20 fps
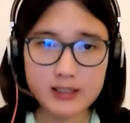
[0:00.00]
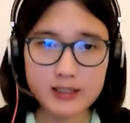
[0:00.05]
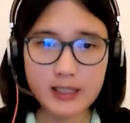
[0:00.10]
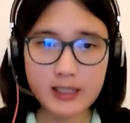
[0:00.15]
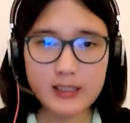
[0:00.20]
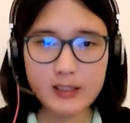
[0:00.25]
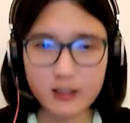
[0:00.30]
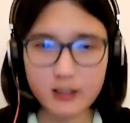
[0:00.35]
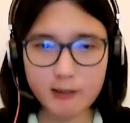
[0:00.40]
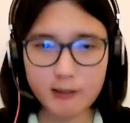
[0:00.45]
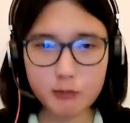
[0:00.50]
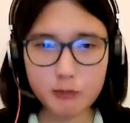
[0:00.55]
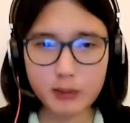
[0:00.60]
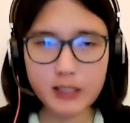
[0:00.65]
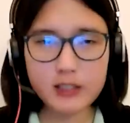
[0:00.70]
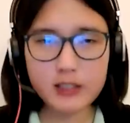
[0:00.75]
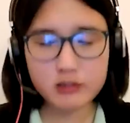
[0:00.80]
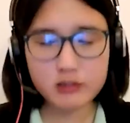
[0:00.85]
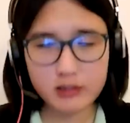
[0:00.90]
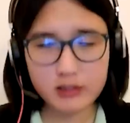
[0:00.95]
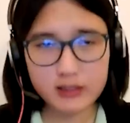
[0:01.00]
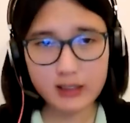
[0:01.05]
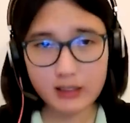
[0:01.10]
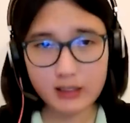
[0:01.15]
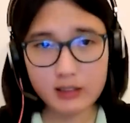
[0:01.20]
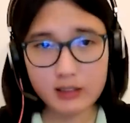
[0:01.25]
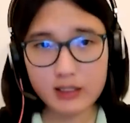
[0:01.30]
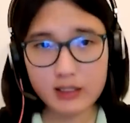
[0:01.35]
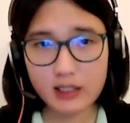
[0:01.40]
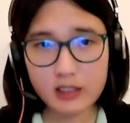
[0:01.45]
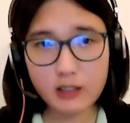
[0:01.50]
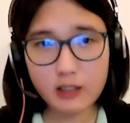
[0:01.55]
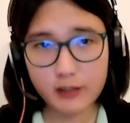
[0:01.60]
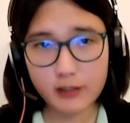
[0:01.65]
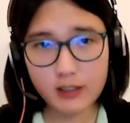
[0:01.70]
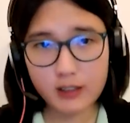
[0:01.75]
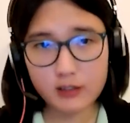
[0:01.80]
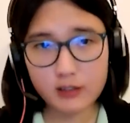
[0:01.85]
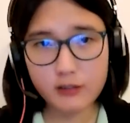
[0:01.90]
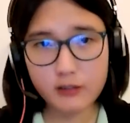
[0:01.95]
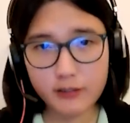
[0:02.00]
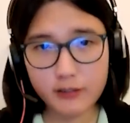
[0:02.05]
I know it would be extraordinarily difficult for